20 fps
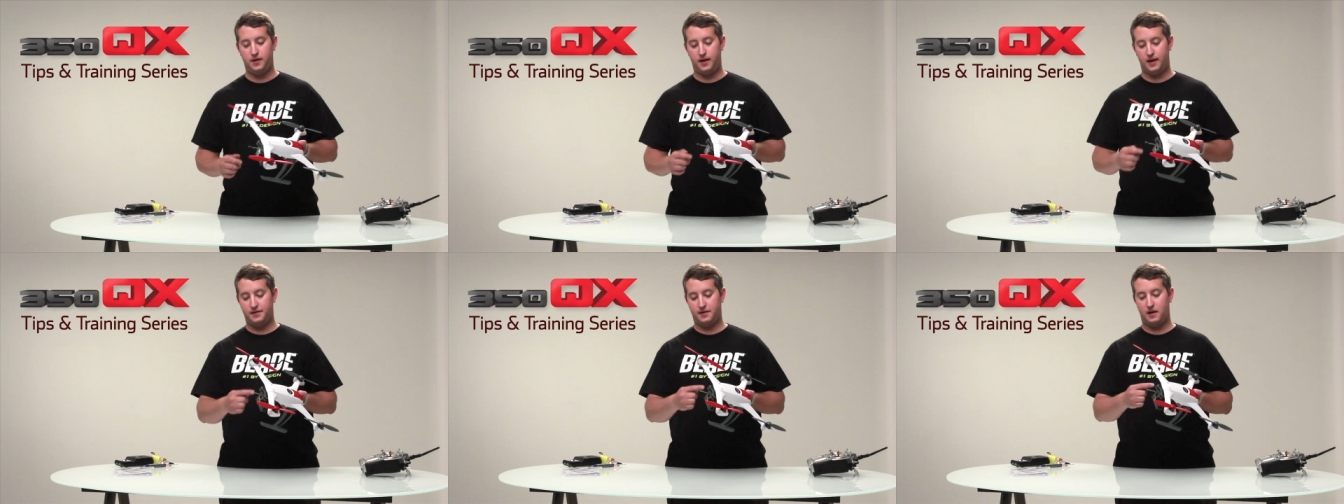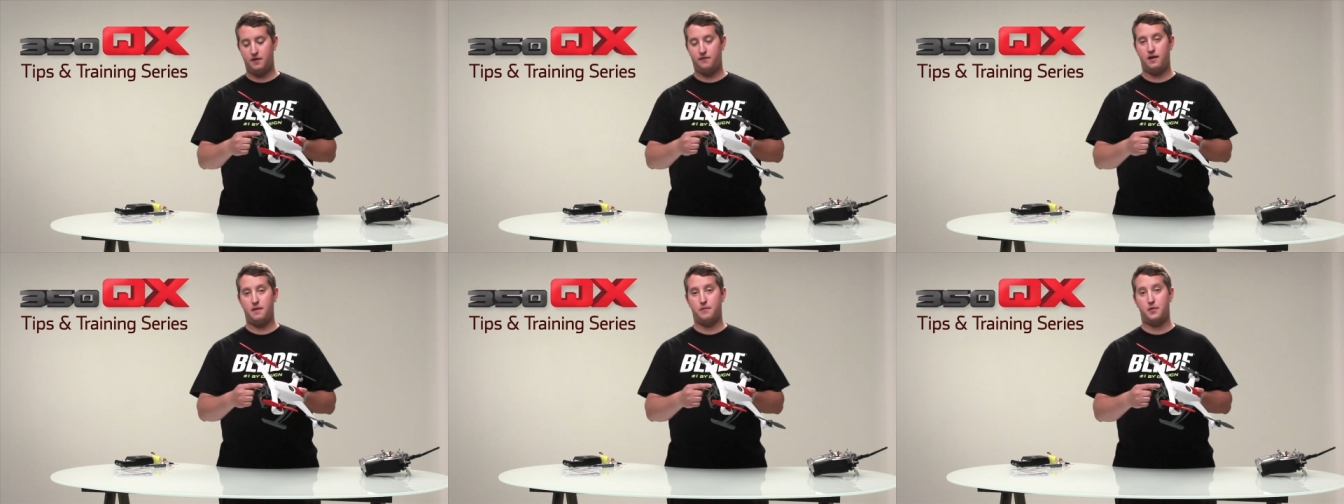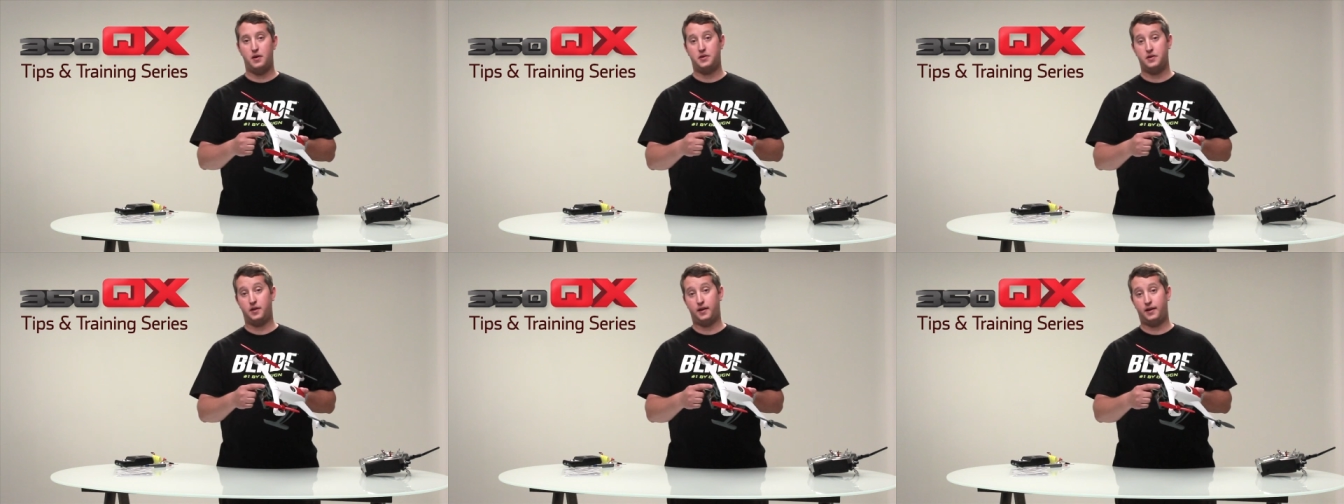the
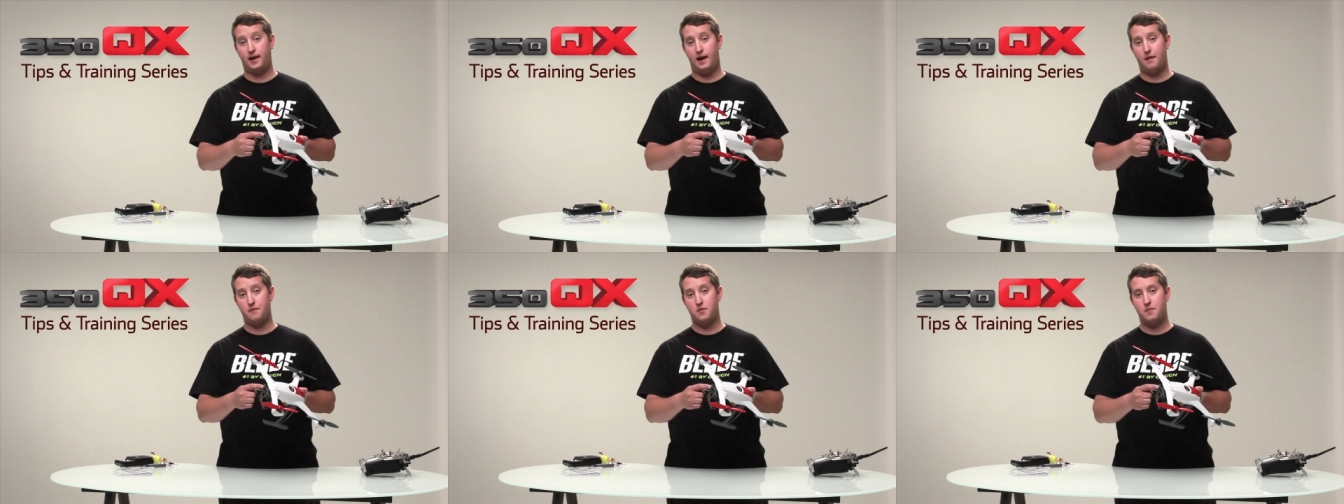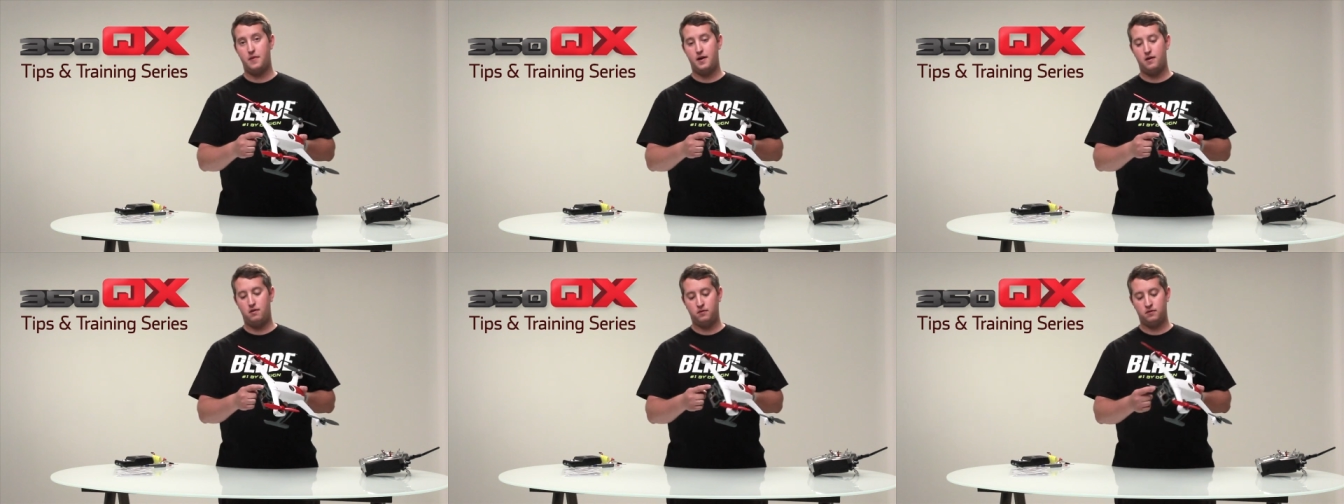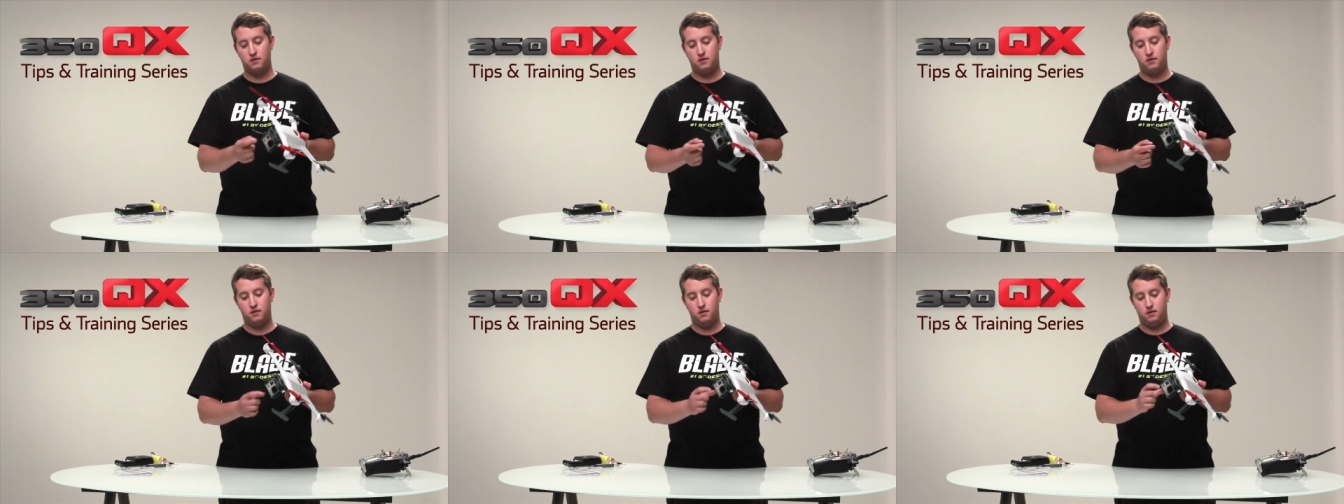anti-vibration camera
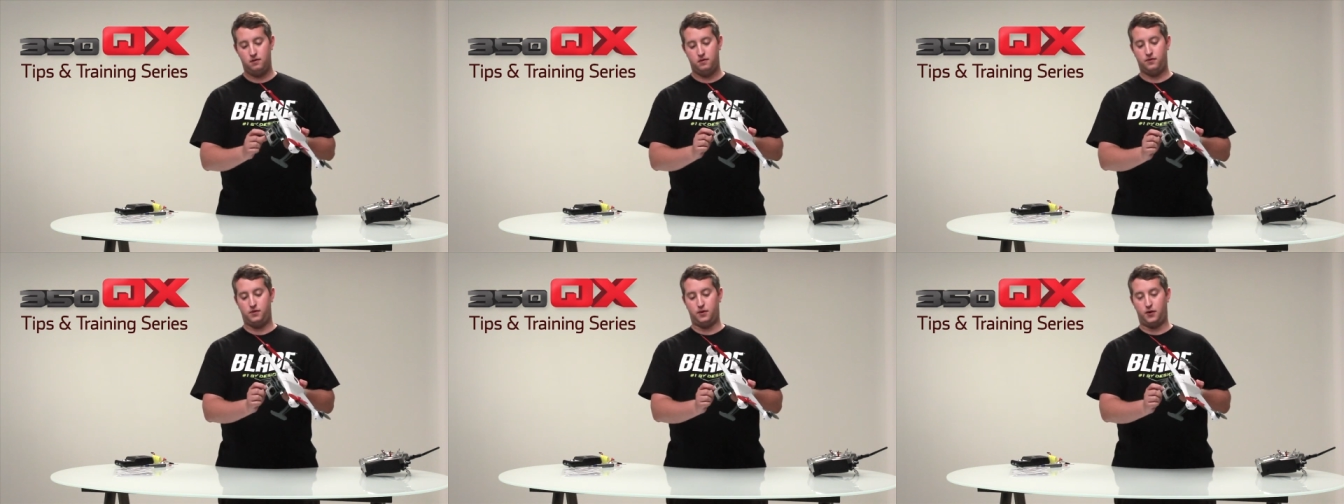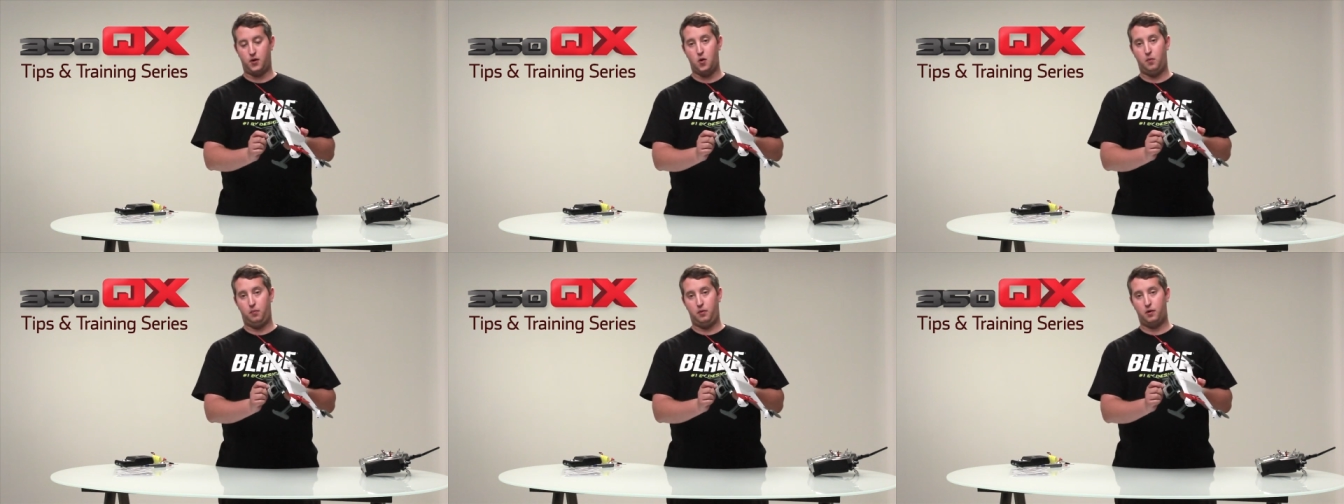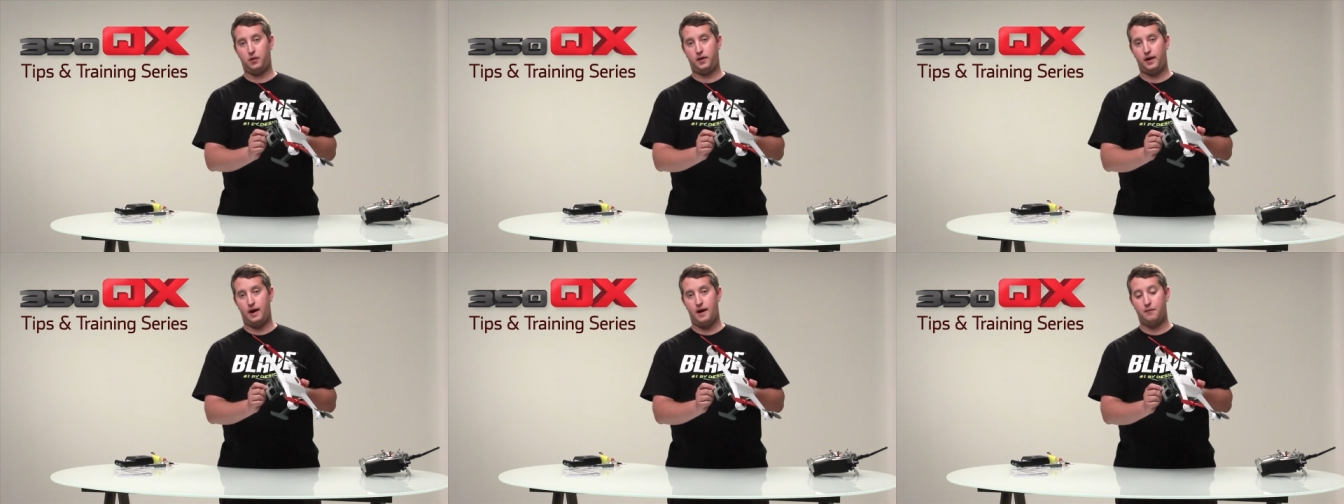mount, the
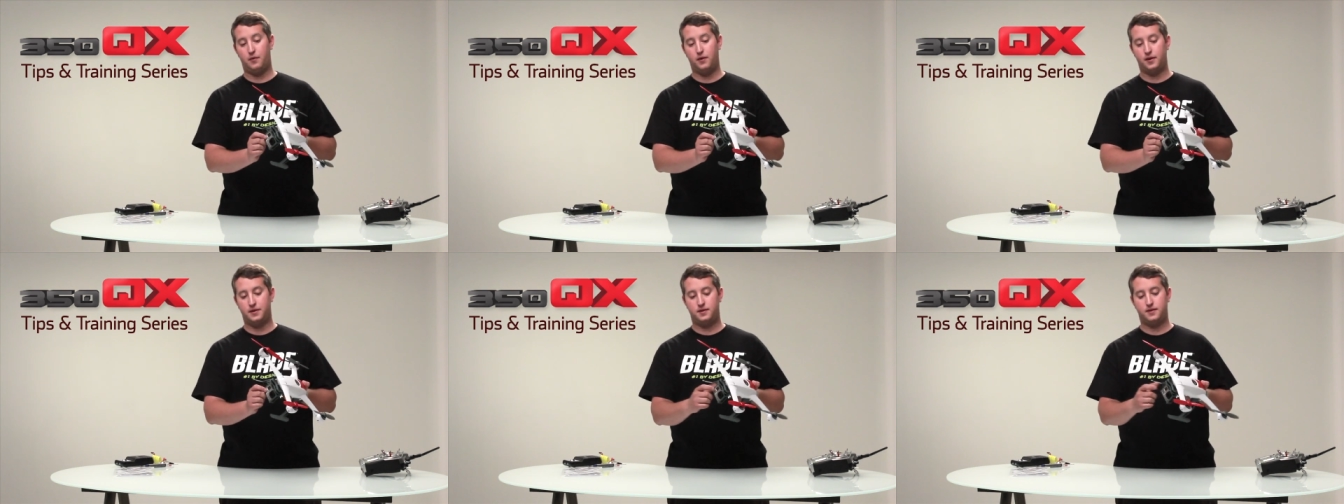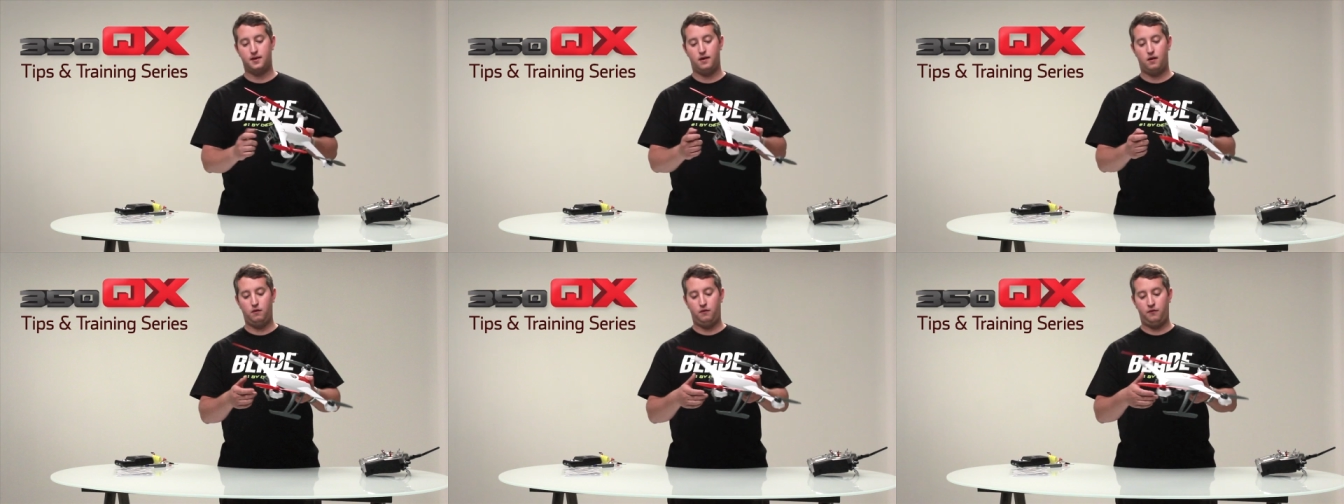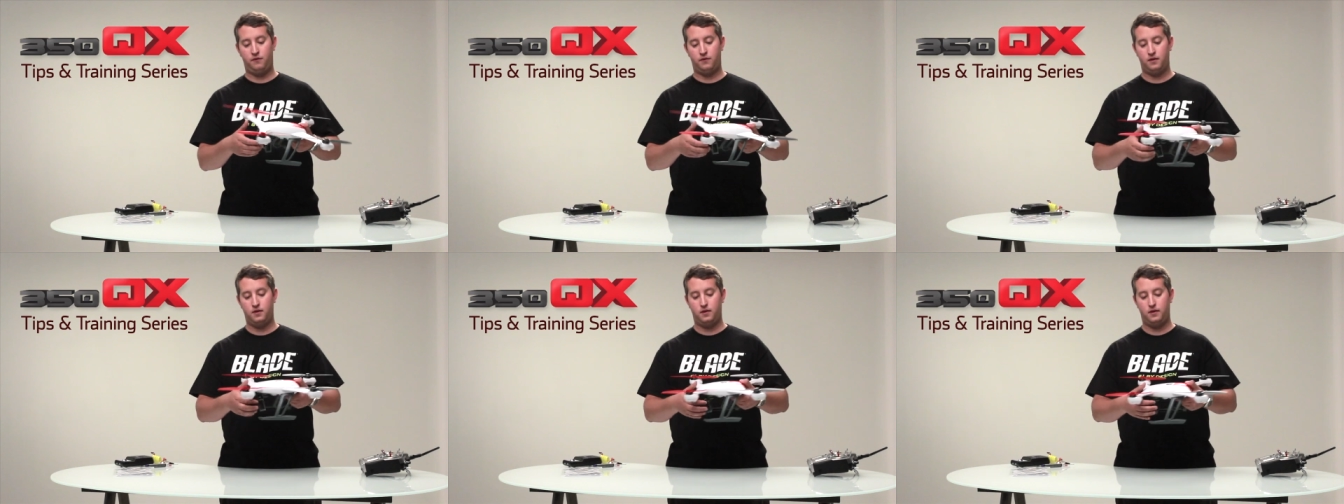GoPro camera
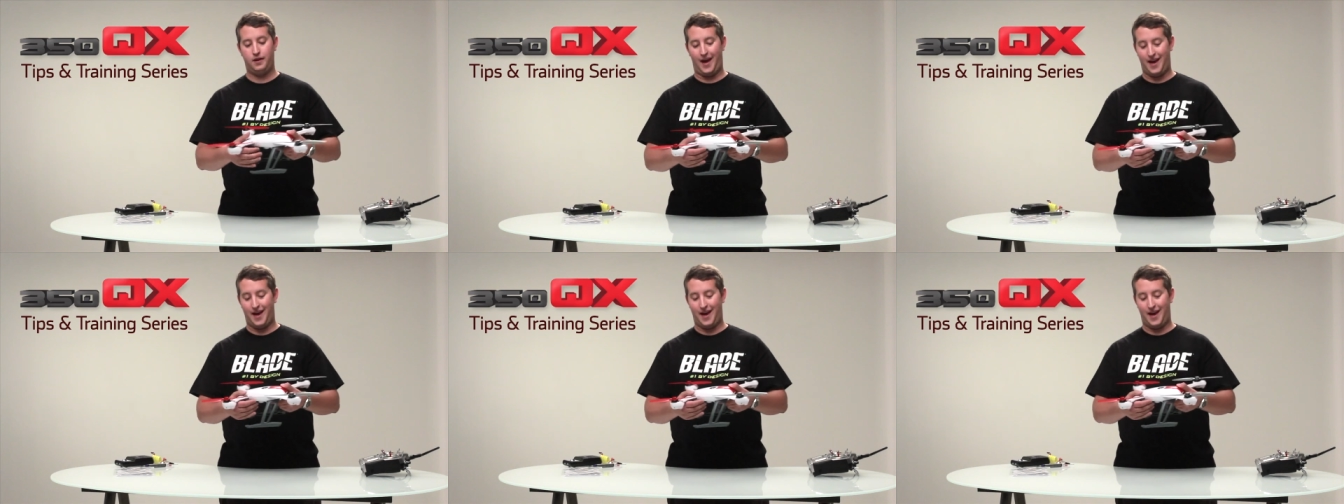itself,